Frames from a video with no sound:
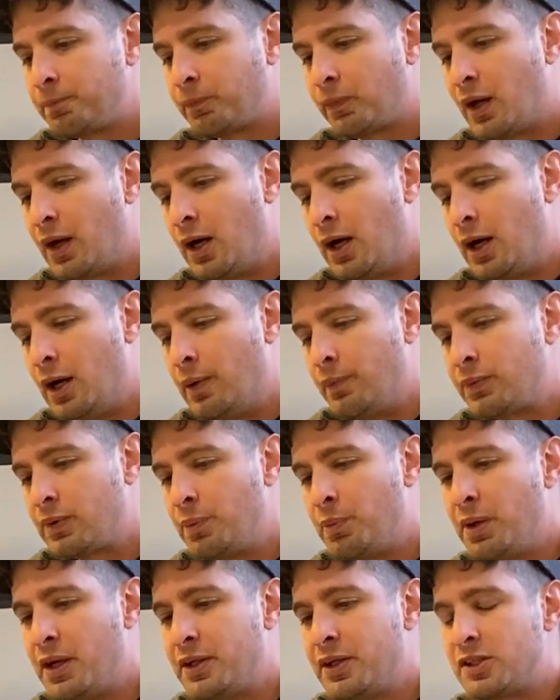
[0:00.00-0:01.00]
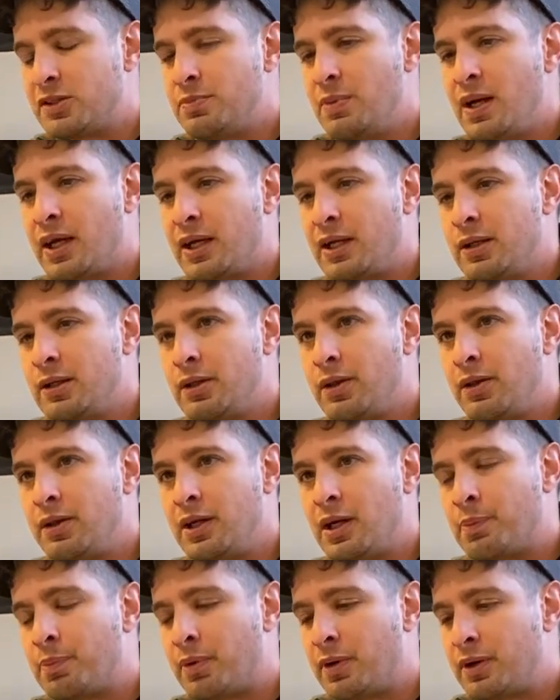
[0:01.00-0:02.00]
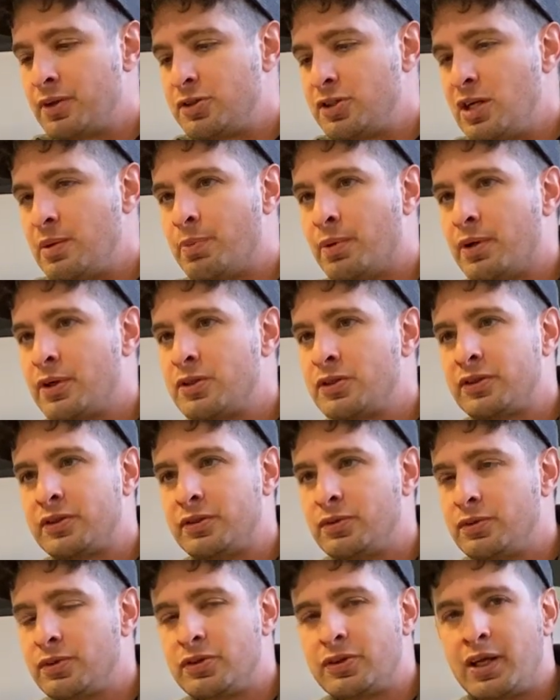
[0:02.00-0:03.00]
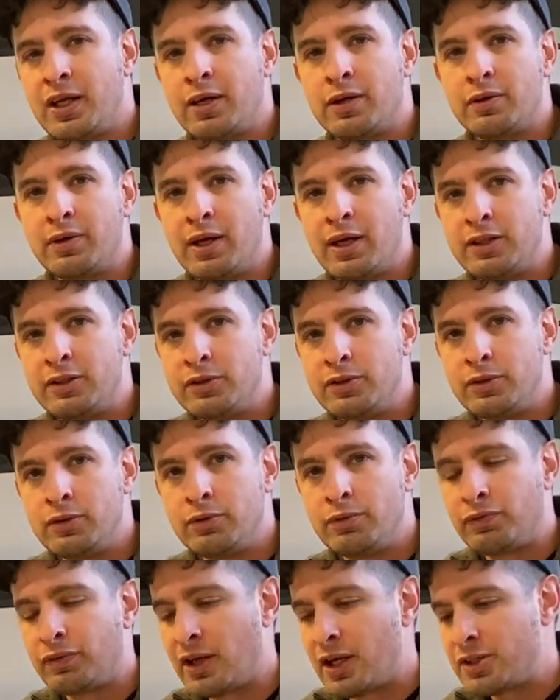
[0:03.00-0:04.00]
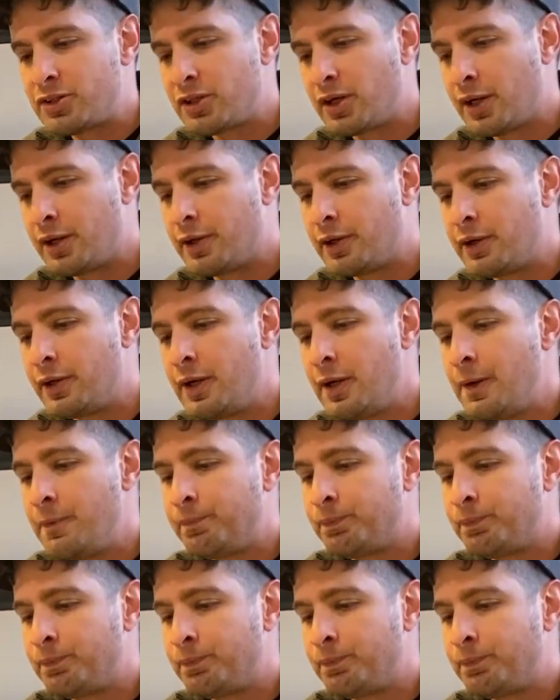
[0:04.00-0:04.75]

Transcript: But it does make it the upper cheaper standard A2 flash hider.